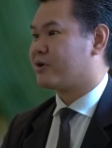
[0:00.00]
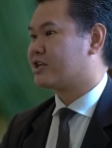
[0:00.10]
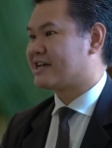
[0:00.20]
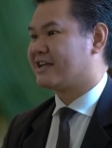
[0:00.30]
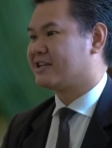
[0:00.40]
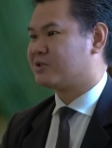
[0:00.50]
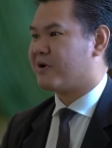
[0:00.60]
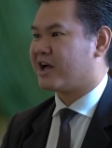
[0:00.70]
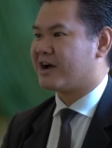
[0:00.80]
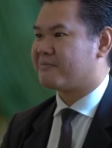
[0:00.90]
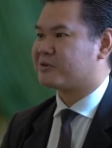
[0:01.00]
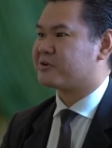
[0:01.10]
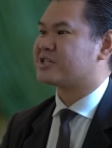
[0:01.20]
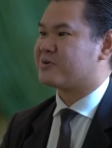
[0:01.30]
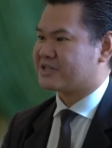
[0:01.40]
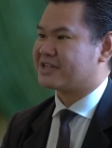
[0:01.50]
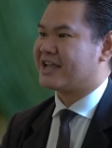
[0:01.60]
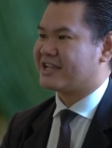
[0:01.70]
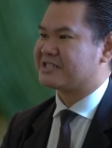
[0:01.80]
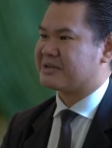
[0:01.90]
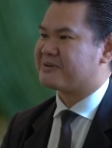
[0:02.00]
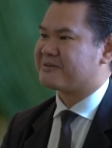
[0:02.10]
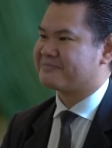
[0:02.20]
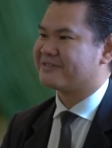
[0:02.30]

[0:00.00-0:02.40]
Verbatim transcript: we're excited to welcome tourists once again in Siem Reap.